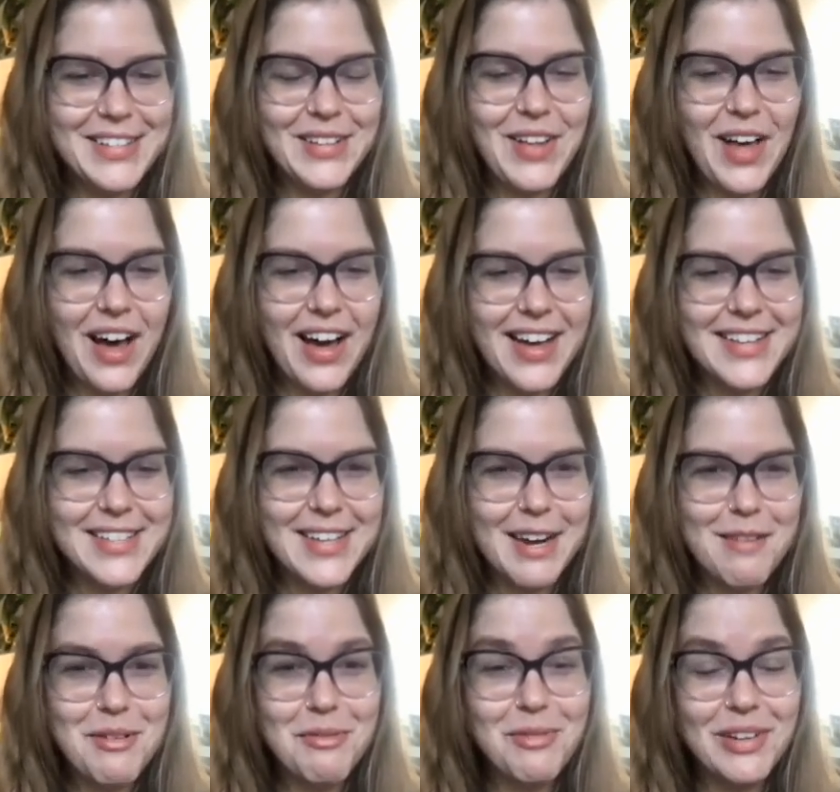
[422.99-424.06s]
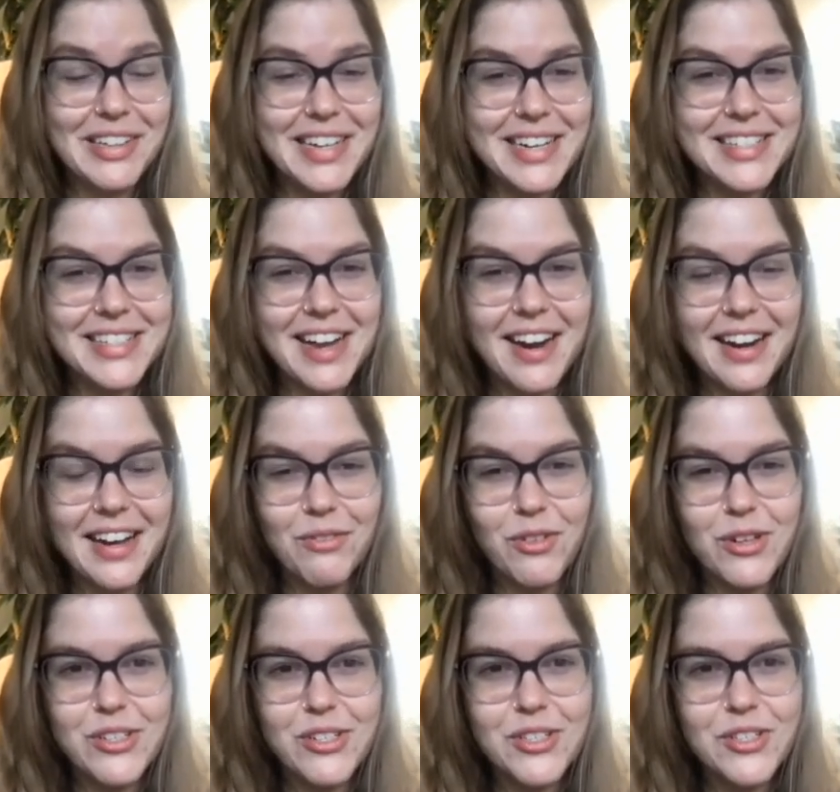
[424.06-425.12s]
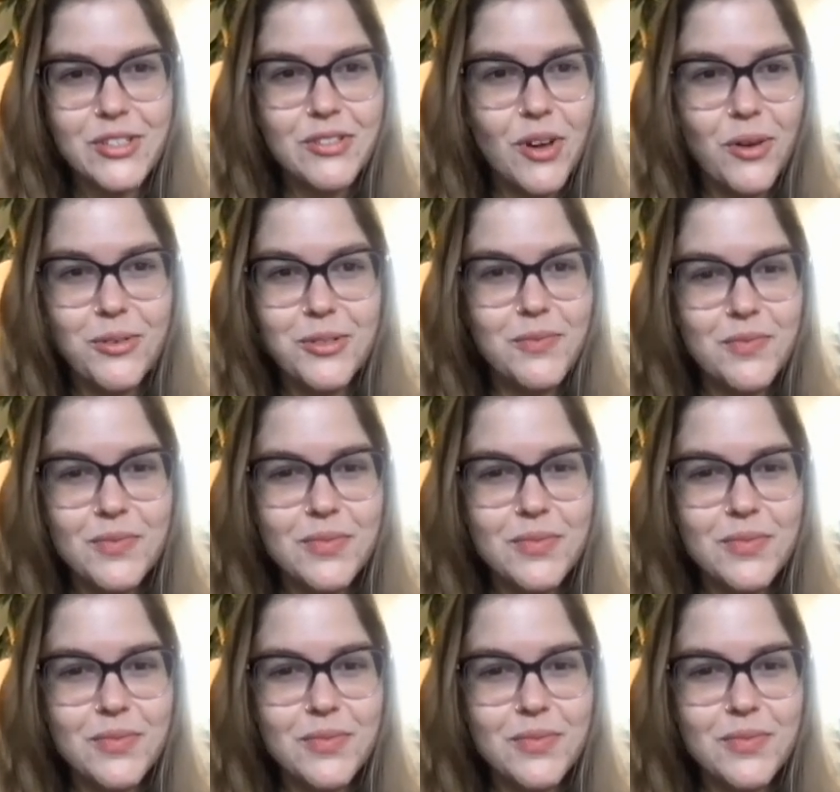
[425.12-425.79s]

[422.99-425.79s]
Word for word: it's a lot. It's going to be really exciting, and we're so